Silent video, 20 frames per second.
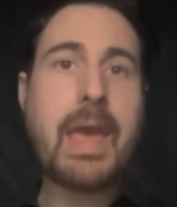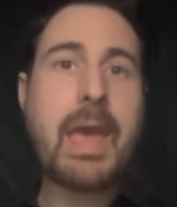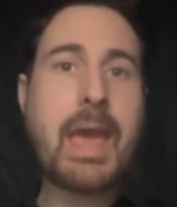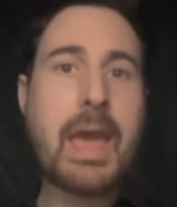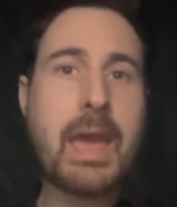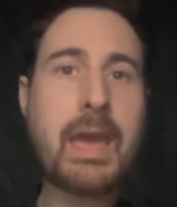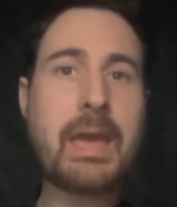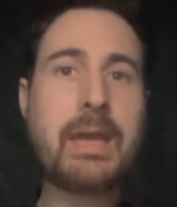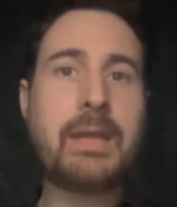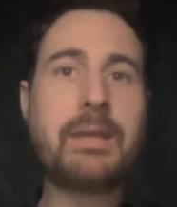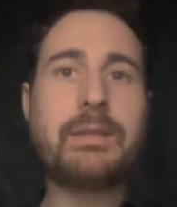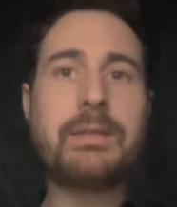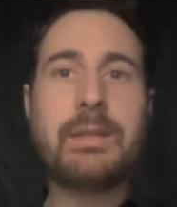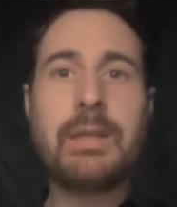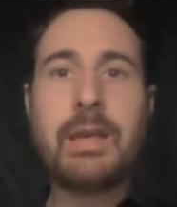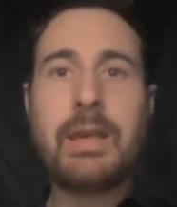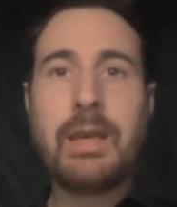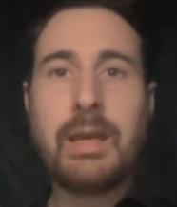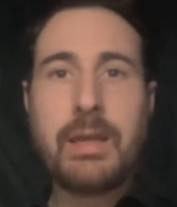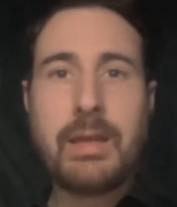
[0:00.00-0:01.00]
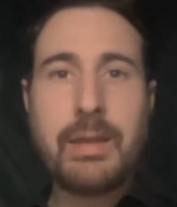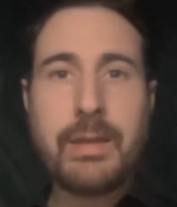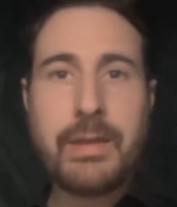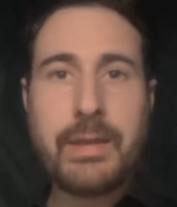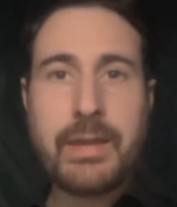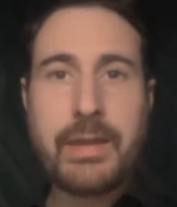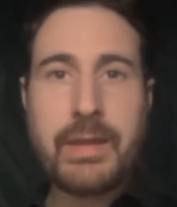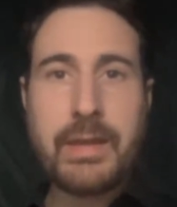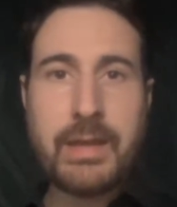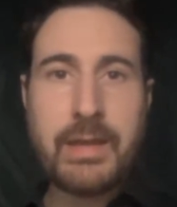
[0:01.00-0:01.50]
and
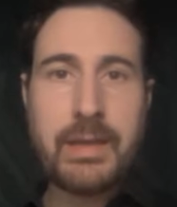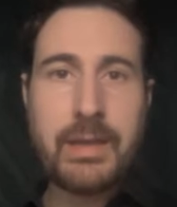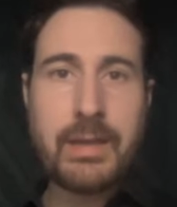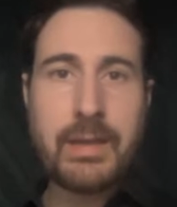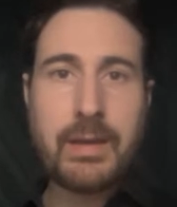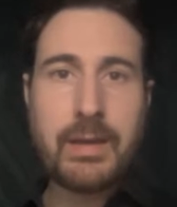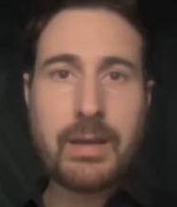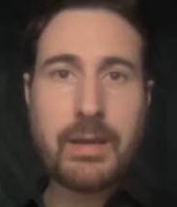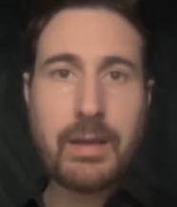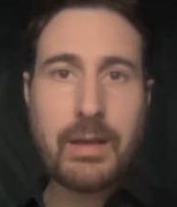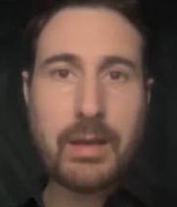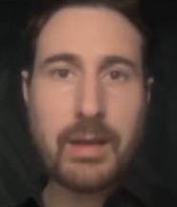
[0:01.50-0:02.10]
the